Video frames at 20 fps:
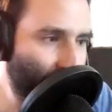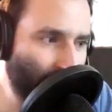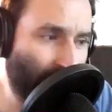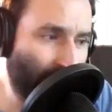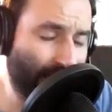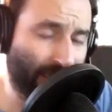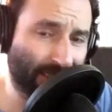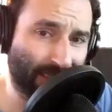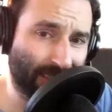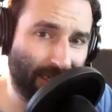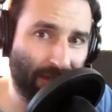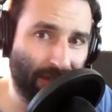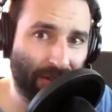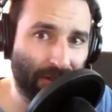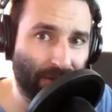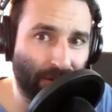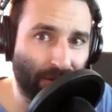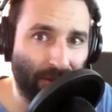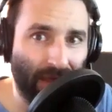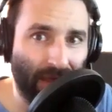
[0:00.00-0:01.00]
can tell
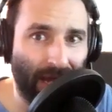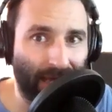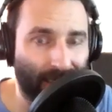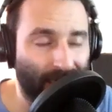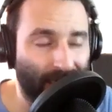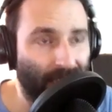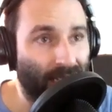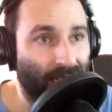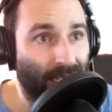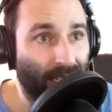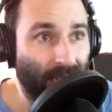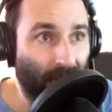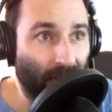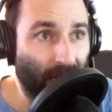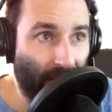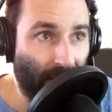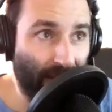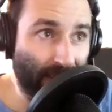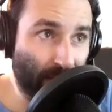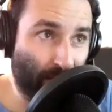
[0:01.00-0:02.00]
you that
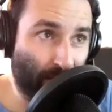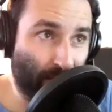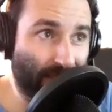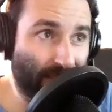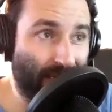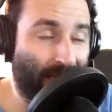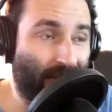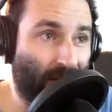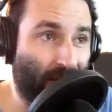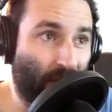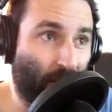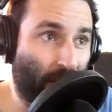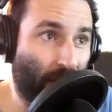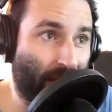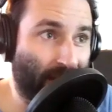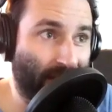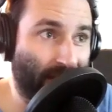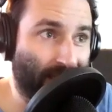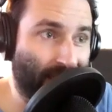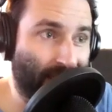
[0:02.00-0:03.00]
this particular
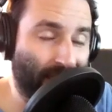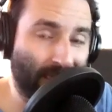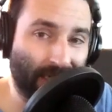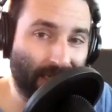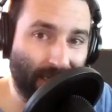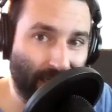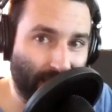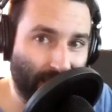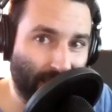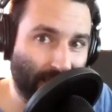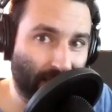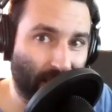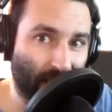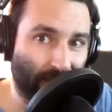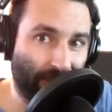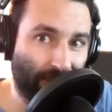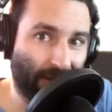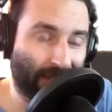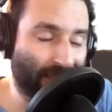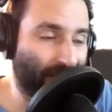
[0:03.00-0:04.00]
pregnancy is
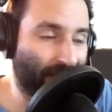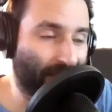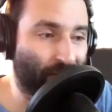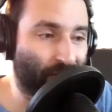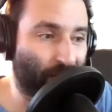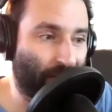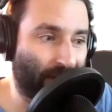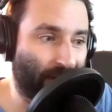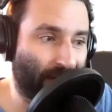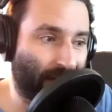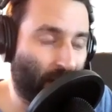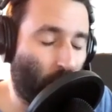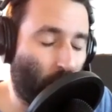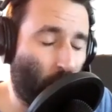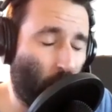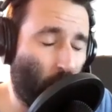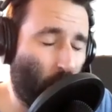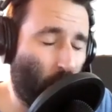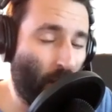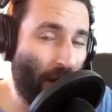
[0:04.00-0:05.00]
affecting Julia
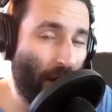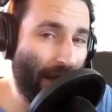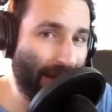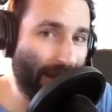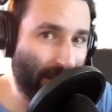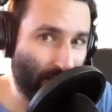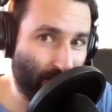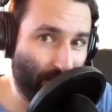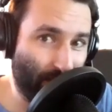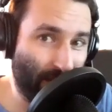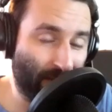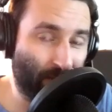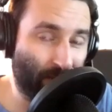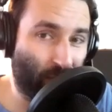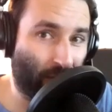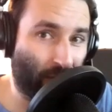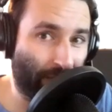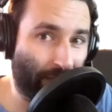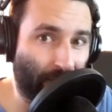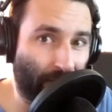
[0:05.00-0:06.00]
quite a bit
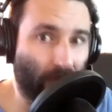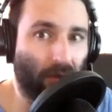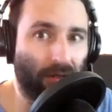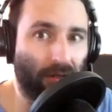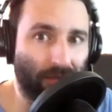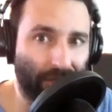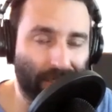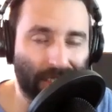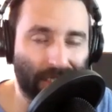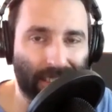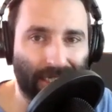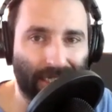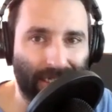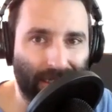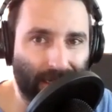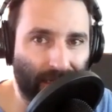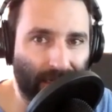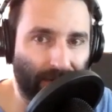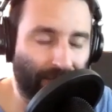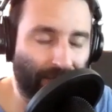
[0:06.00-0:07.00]
more ferociously
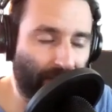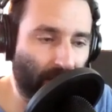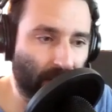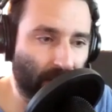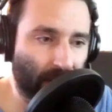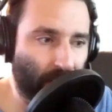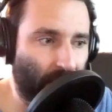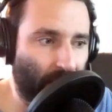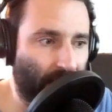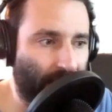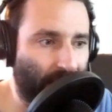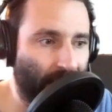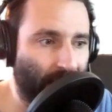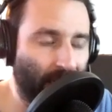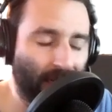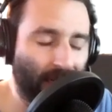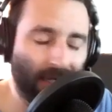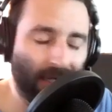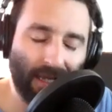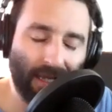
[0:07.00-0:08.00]
than the first one.
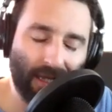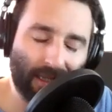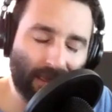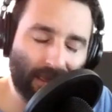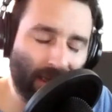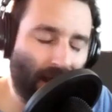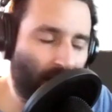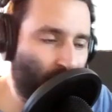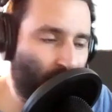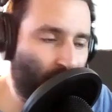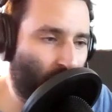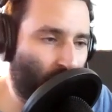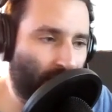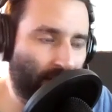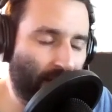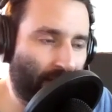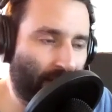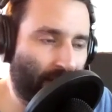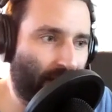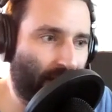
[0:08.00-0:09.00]
A lot more
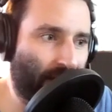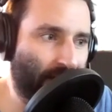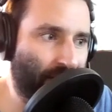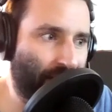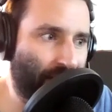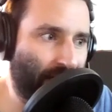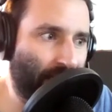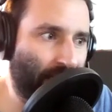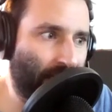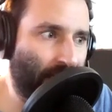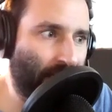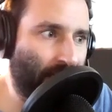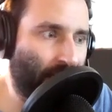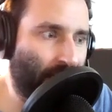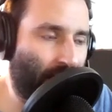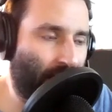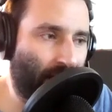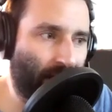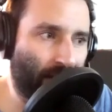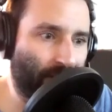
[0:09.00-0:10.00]
lethargy,
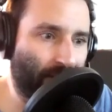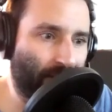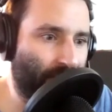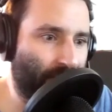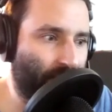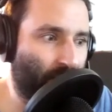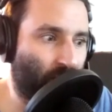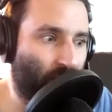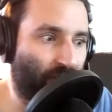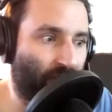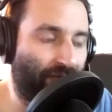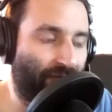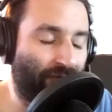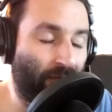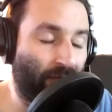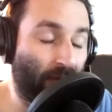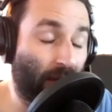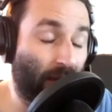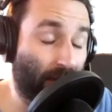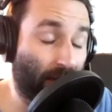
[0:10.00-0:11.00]

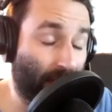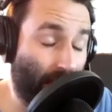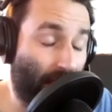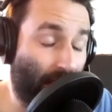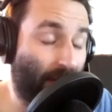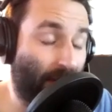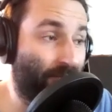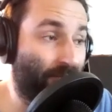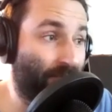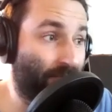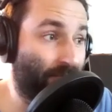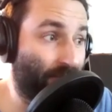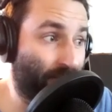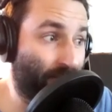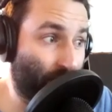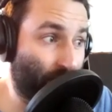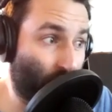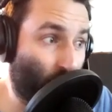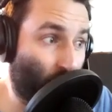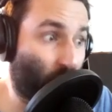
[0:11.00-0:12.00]
a lot
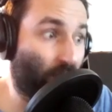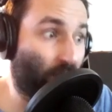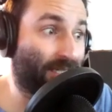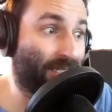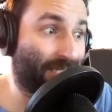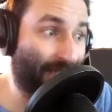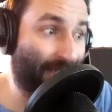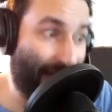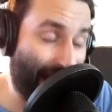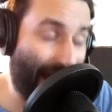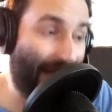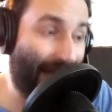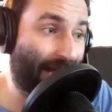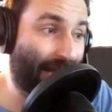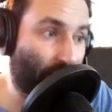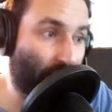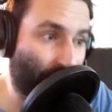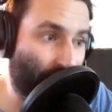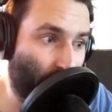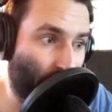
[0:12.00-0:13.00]
more
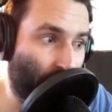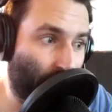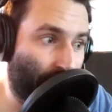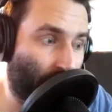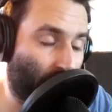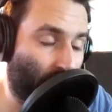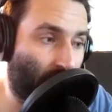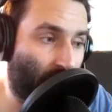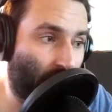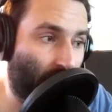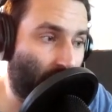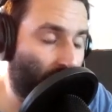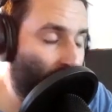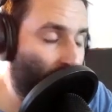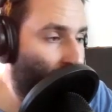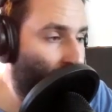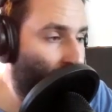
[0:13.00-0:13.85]
tired overall.